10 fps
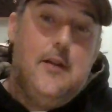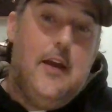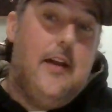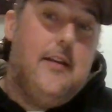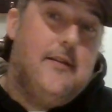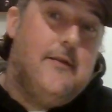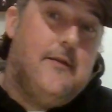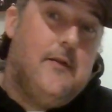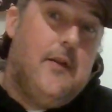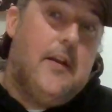that
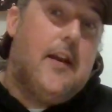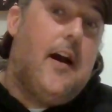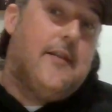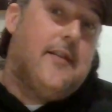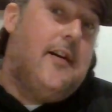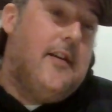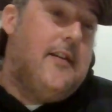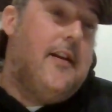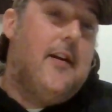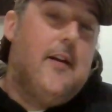the guys that
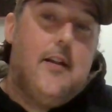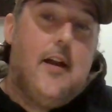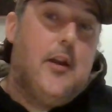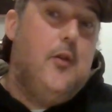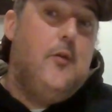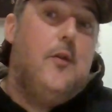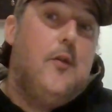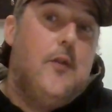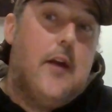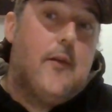hunted the area, like you
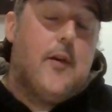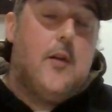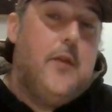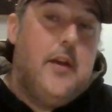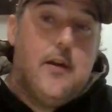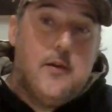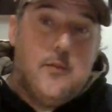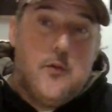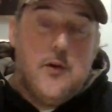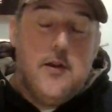knew they were going to be there in the
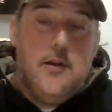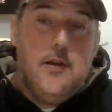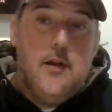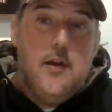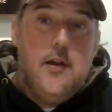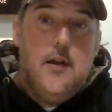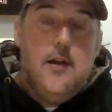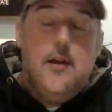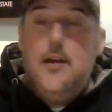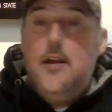morning,
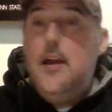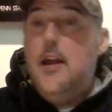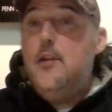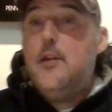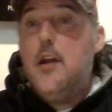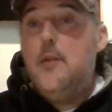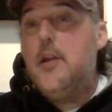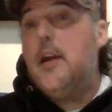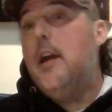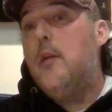and you kind of be
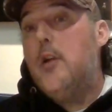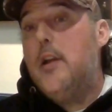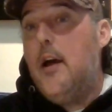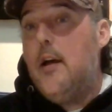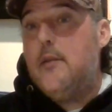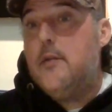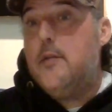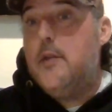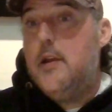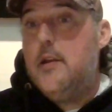like, "Hey, where are you guys
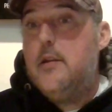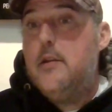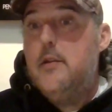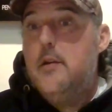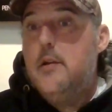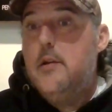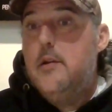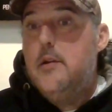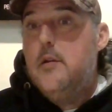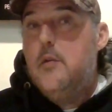thinking?"
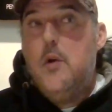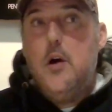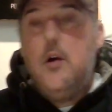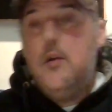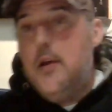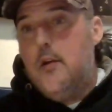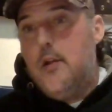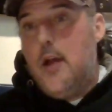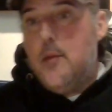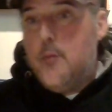Well, a
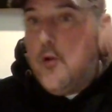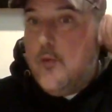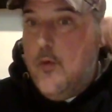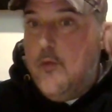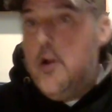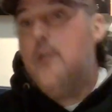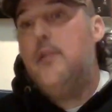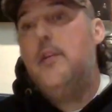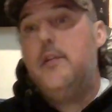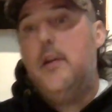lot of birds moving
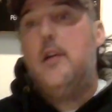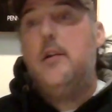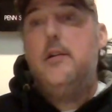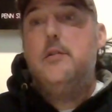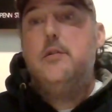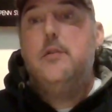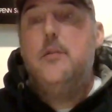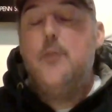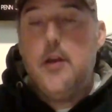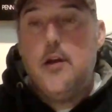over this area.
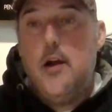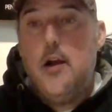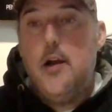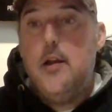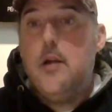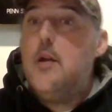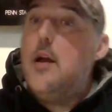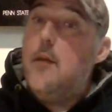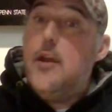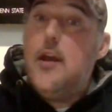I'm like, "All right,
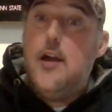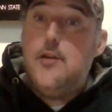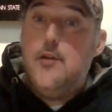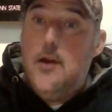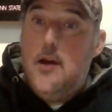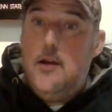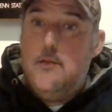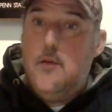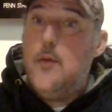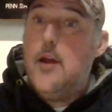how many guys you got?"
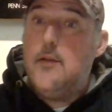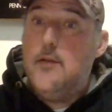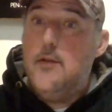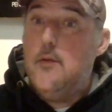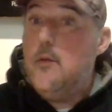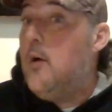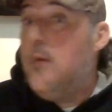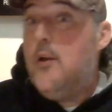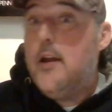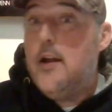Oh, we got 2. Well,
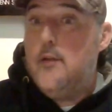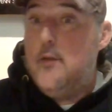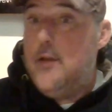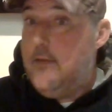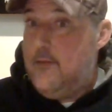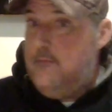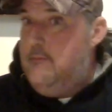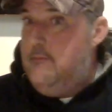we only got 2. Let's